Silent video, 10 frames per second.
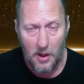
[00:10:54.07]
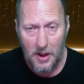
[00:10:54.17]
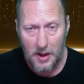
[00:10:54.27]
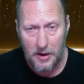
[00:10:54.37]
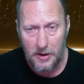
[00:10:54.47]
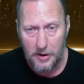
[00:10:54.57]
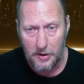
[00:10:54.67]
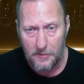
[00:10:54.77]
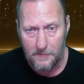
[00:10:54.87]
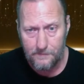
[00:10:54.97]

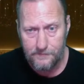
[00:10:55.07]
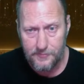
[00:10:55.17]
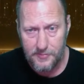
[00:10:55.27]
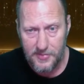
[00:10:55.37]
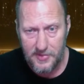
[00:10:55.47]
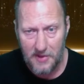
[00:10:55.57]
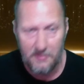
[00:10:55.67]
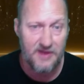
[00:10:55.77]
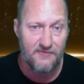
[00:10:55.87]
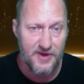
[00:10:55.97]
I mean,
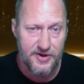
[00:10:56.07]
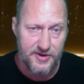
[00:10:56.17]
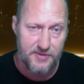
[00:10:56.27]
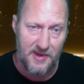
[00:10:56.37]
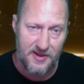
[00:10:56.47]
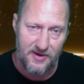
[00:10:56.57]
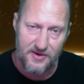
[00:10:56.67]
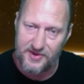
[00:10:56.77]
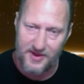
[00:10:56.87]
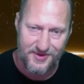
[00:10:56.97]
the vision's been there
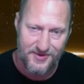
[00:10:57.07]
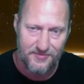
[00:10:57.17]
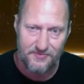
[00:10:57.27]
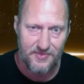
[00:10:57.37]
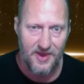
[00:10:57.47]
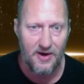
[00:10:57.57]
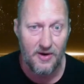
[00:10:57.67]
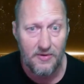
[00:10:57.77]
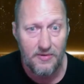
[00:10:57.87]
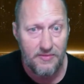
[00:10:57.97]
since,
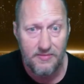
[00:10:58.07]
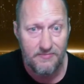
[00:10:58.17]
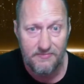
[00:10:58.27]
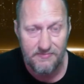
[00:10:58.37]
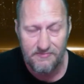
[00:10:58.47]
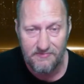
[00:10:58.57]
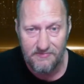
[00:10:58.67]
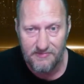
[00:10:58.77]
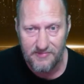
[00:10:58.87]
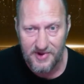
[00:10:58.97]
hell,
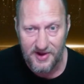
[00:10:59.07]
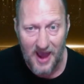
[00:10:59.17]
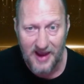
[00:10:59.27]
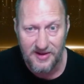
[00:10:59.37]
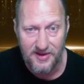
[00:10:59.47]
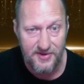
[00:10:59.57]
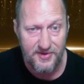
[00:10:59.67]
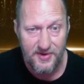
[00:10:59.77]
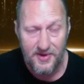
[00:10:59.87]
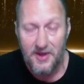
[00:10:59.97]
the 90s.
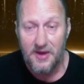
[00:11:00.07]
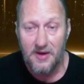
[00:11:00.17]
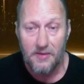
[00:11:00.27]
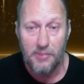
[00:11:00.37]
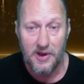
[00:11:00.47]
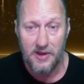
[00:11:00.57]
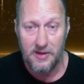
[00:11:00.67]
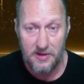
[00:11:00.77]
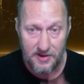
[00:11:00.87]
But it